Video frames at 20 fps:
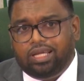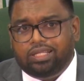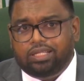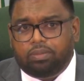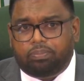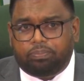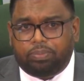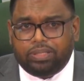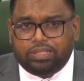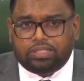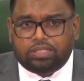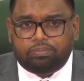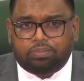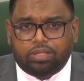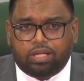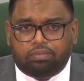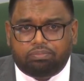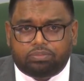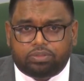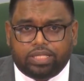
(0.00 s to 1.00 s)
The
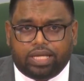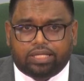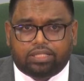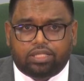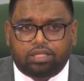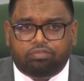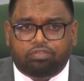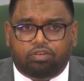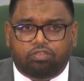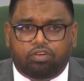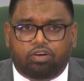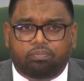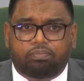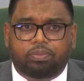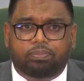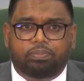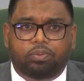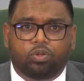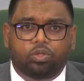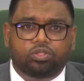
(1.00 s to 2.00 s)
principal objective of our
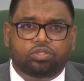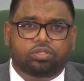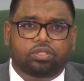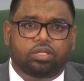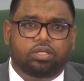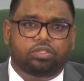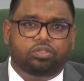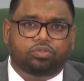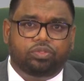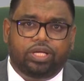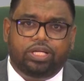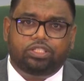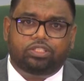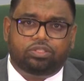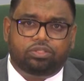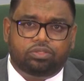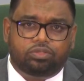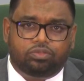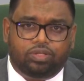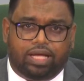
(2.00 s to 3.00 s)
proposed trade
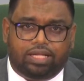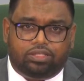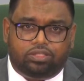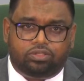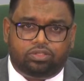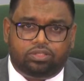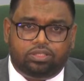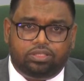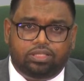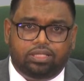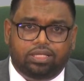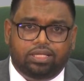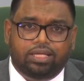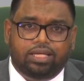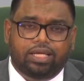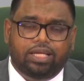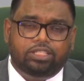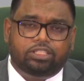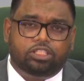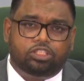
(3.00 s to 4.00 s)
strategy
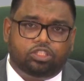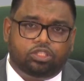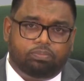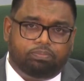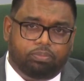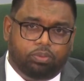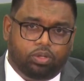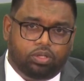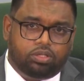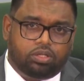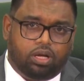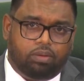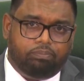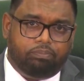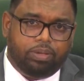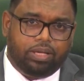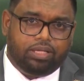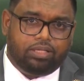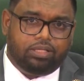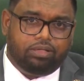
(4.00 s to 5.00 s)
is to support
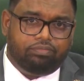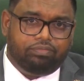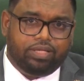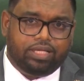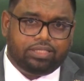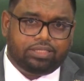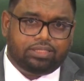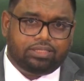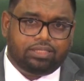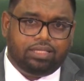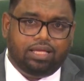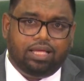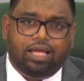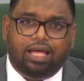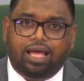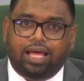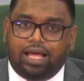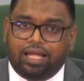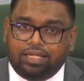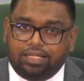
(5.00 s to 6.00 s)
competitiveness
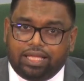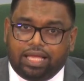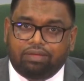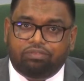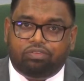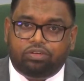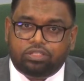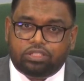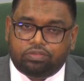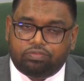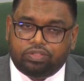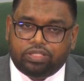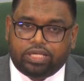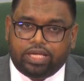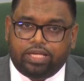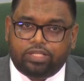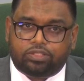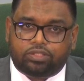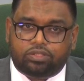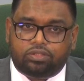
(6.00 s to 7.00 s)
and
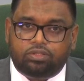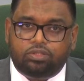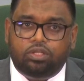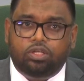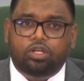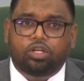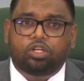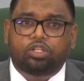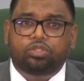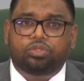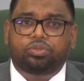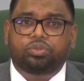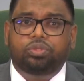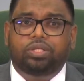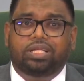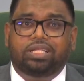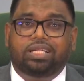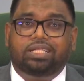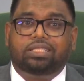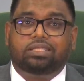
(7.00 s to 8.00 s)
diversification through
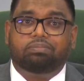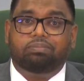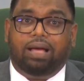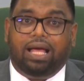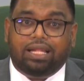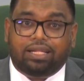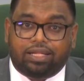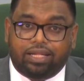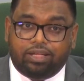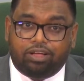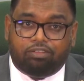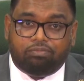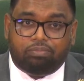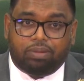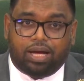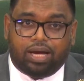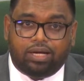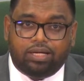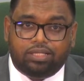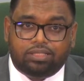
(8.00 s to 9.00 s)
the dismantling of
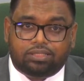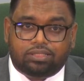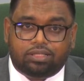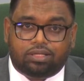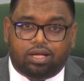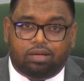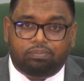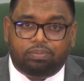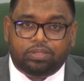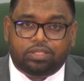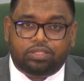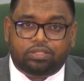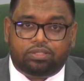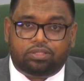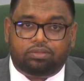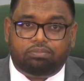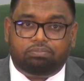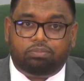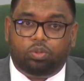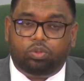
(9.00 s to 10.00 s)
barriers to
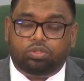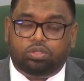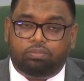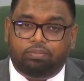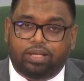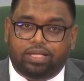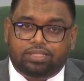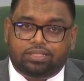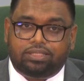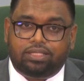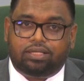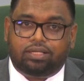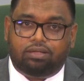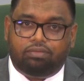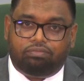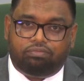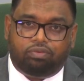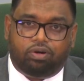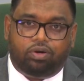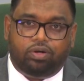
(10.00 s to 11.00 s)
competition, both domestic
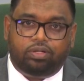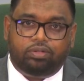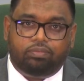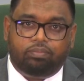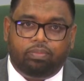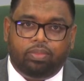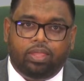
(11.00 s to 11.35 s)
and foreign,